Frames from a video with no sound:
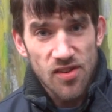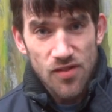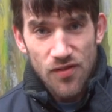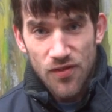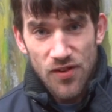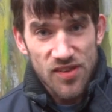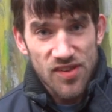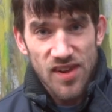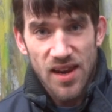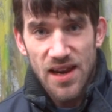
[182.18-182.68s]
just
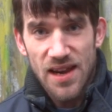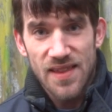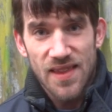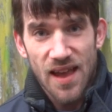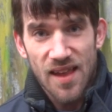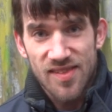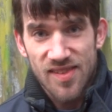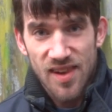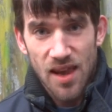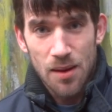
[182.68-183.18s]
for singing
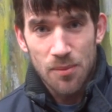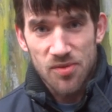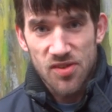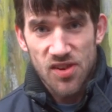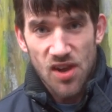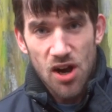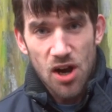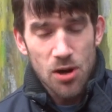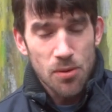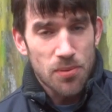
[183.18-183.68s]
that same
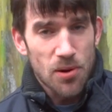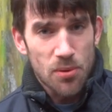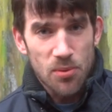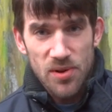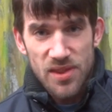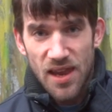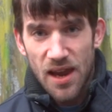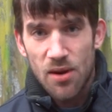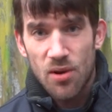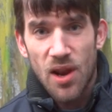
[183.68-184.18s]
song, but
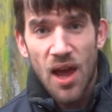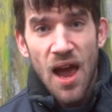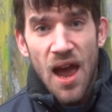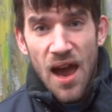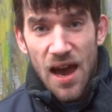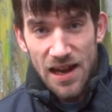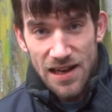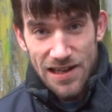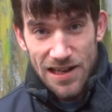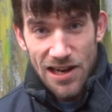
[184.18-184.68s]
without
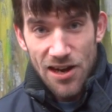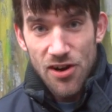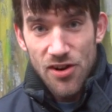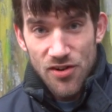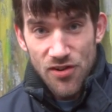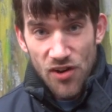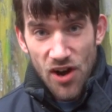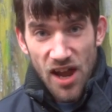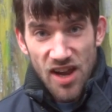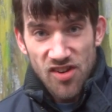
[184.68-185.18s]
a clear
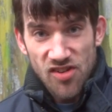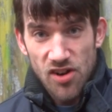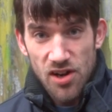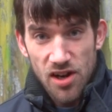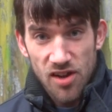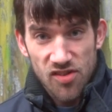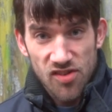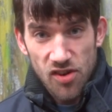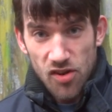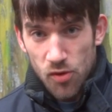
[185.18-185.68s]
direction,
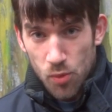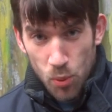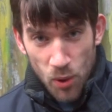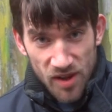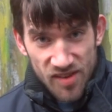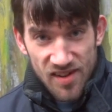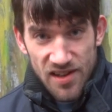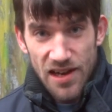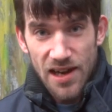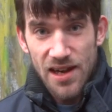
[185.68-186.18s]
it's just
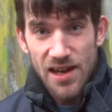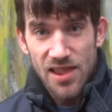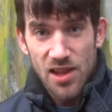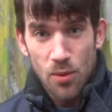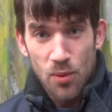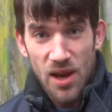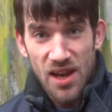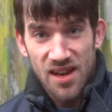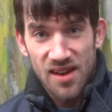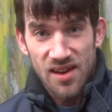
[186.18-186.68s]
whistling in the
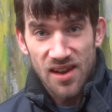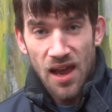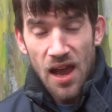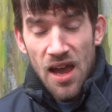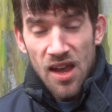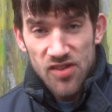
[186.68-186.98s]
wind.